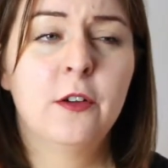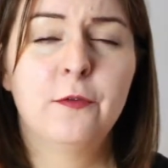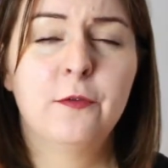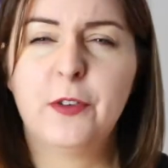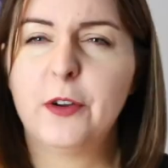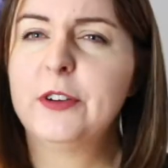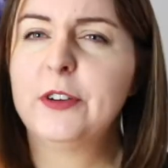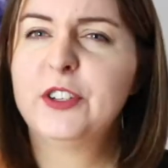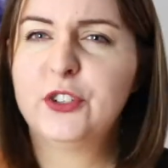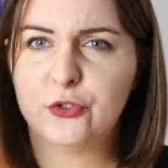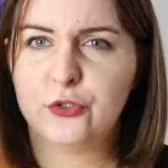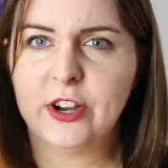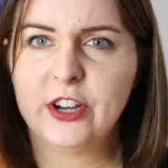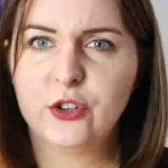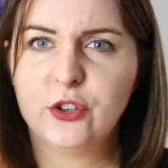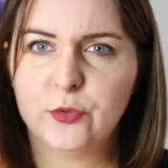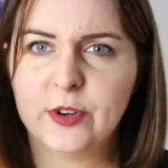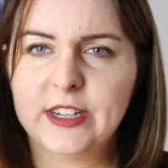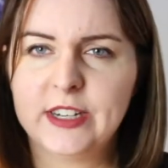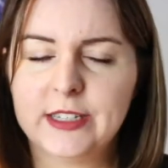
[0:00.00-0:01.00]
very
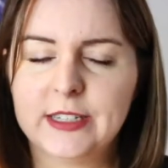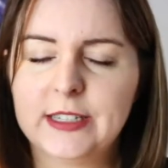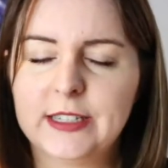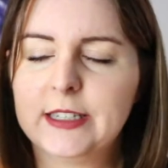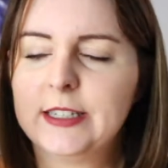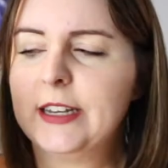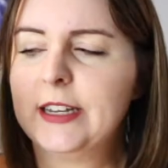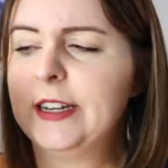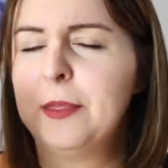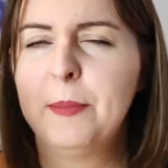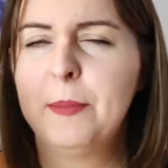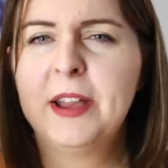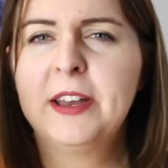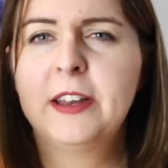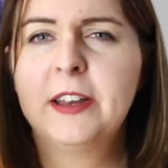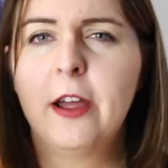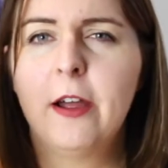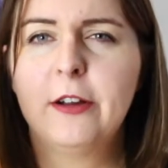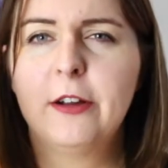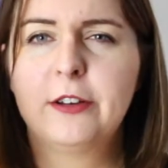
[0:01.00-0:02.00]
strange reasons. The
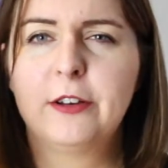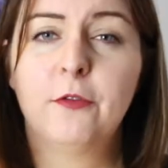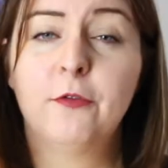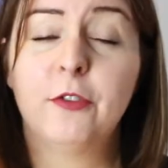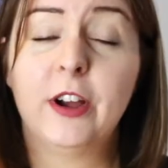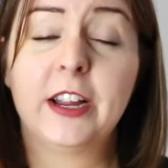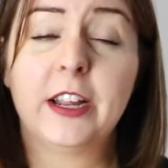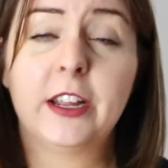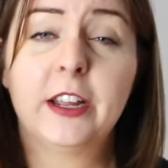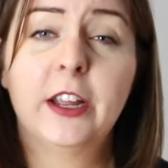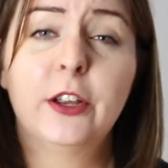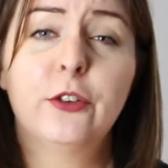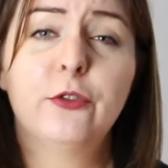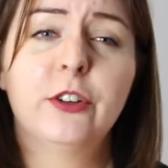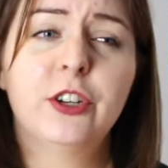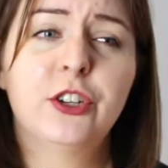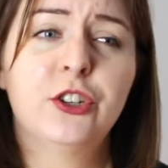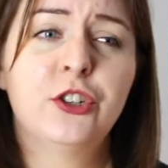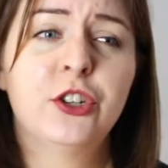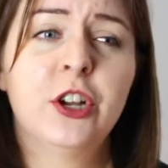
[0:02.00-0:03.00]
main character, Frank
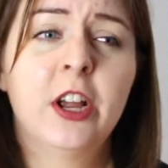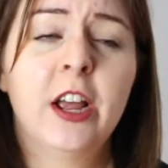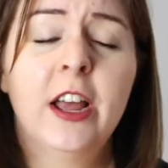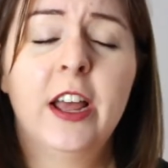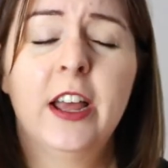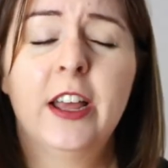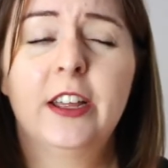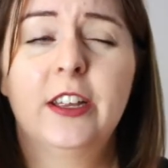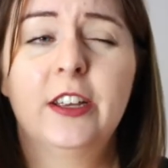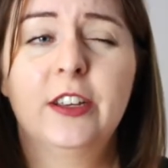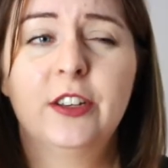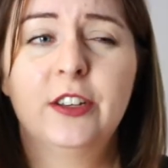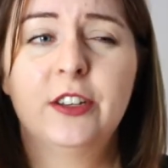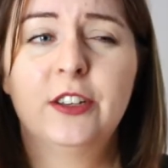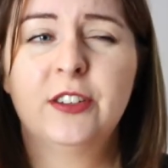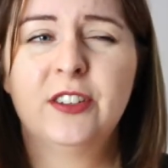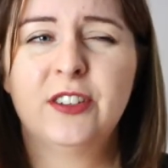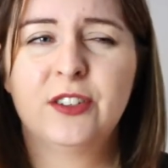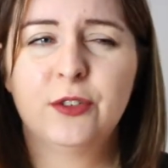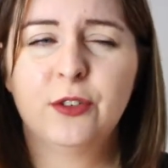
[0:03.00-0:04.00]
Kittredge,
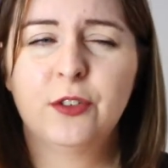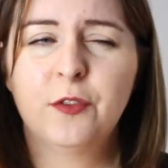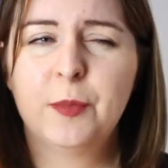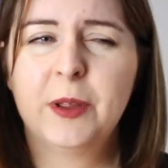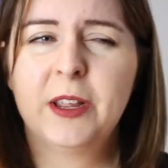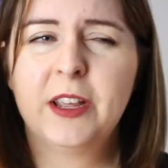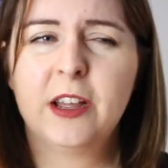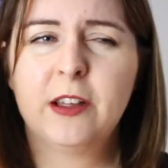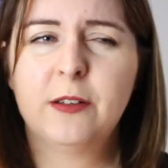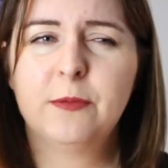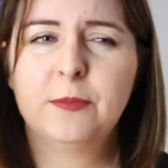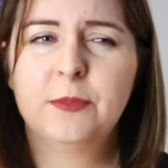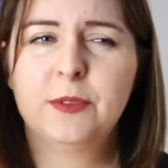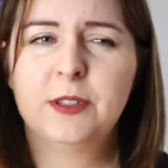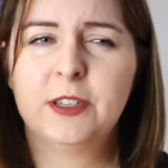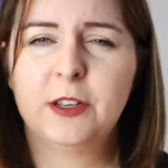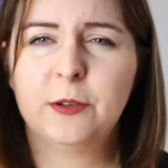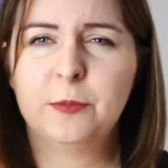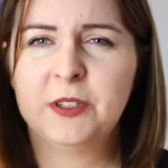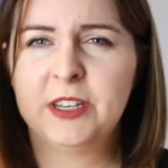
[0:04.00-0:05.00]
sort of
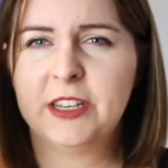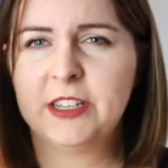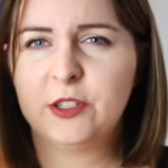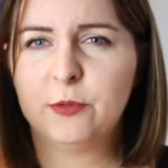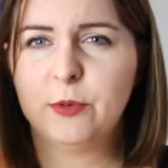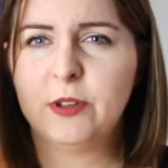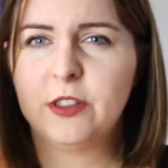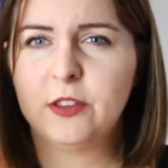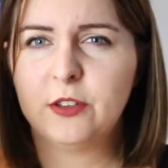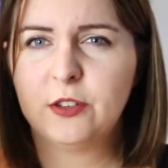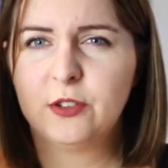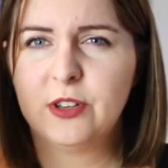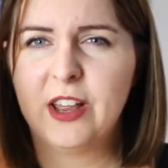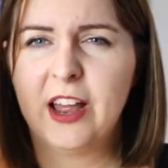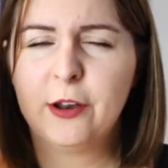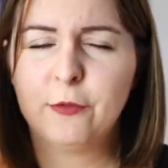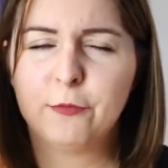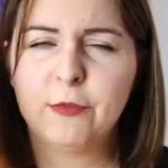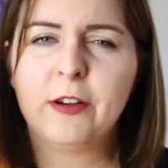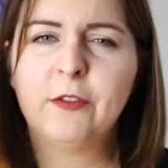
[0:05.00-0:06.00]
becomes obsessed with
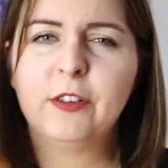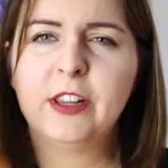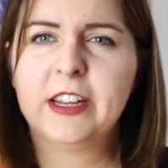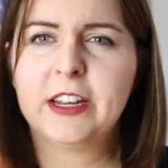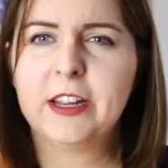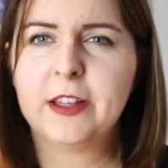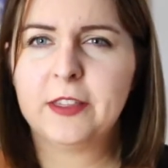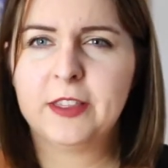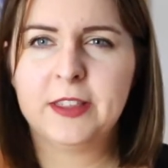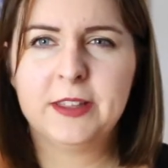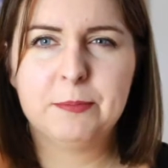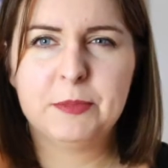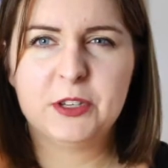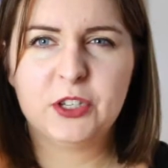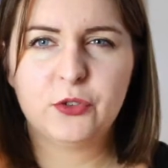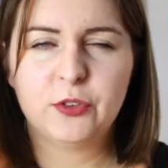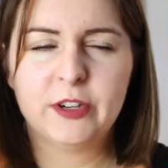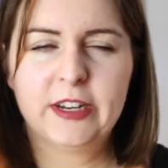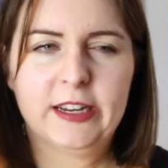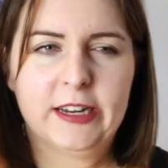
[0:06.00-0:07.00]
unraveling the
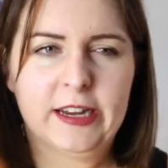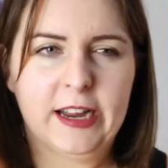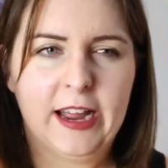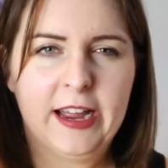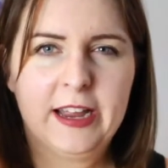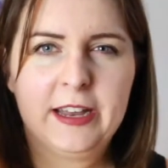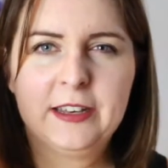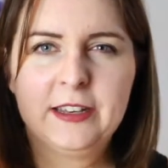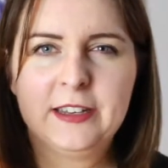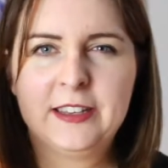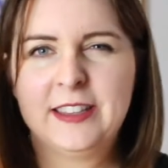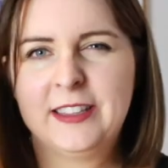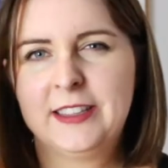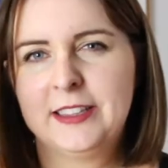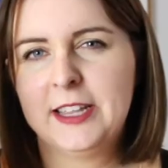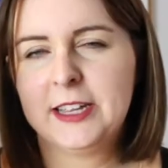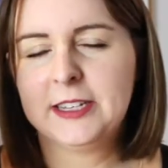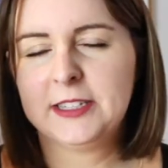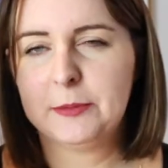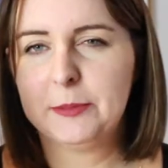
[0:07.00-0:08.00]
mystery, and
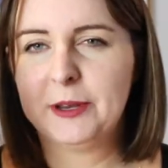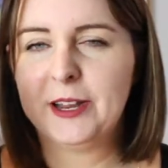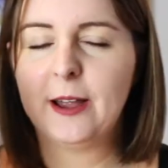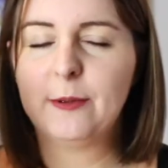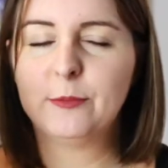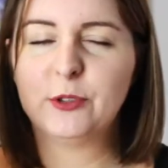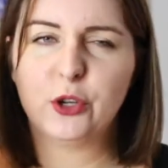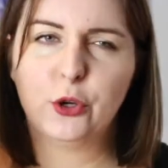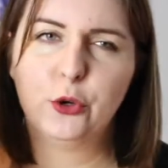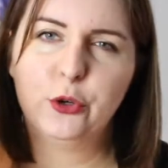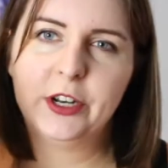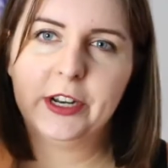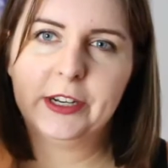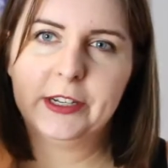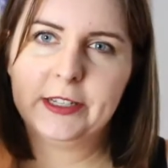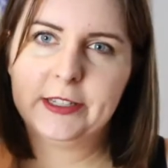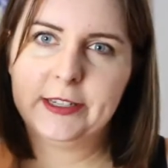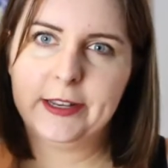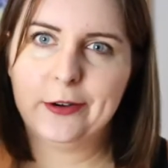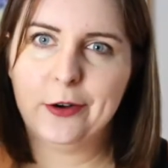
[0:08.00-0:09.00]
thus it becomes a
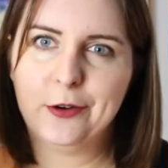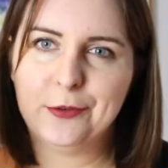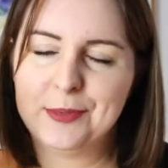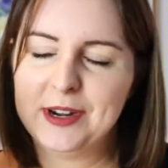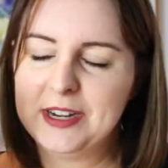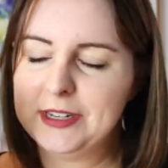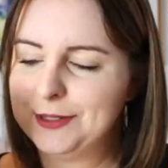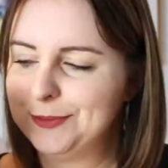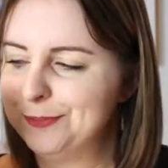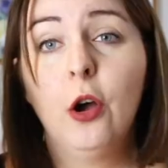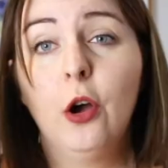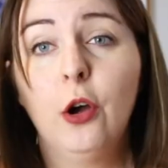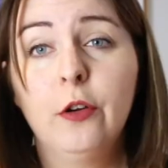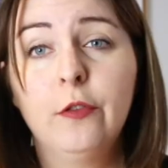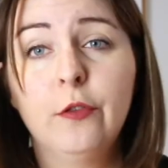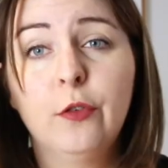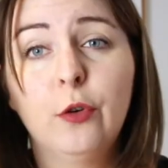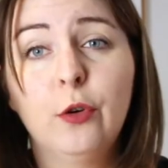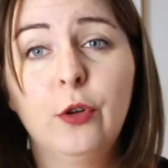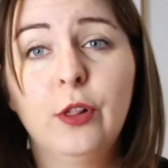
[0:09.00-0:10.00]
whodunit set on Mars.
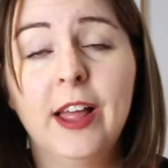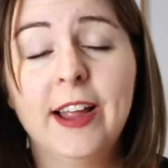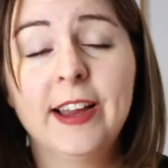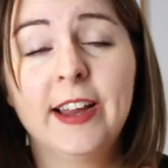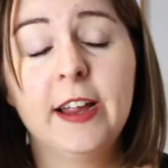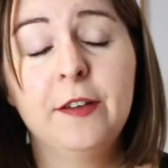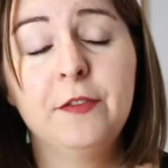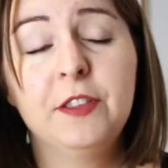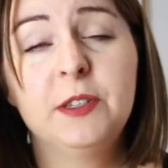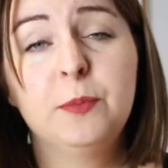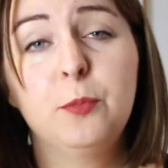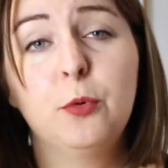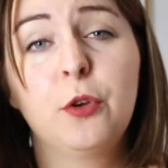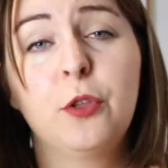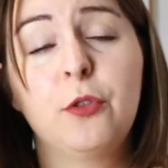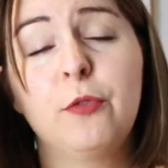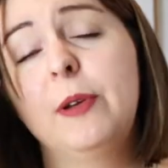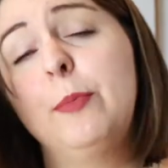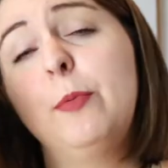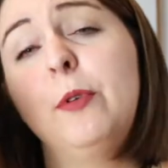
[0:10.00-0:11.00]
Overall, I gave this book
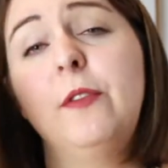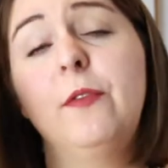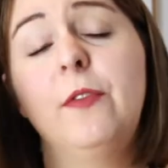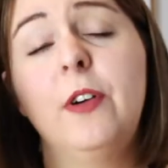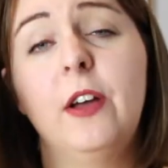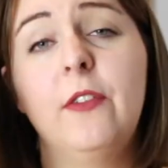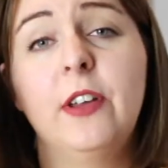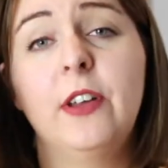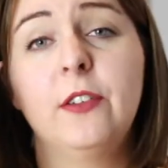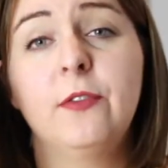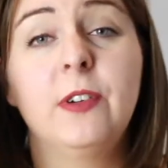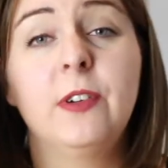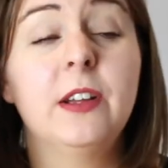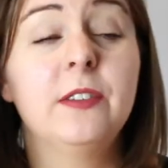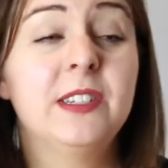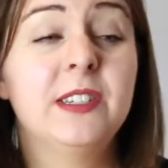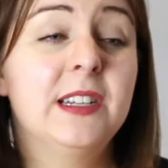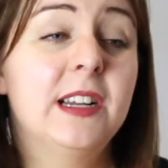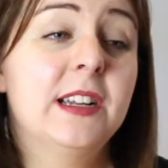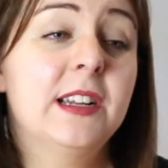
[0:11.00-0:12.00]
three point five out of
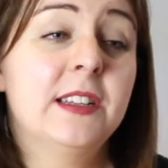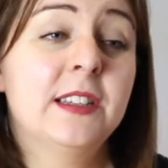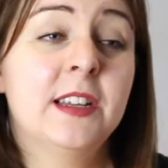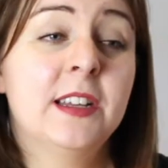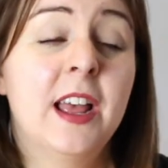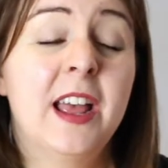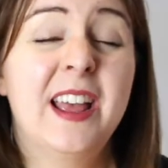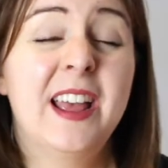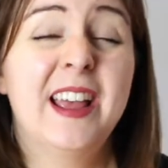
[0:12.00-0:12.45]
five stars.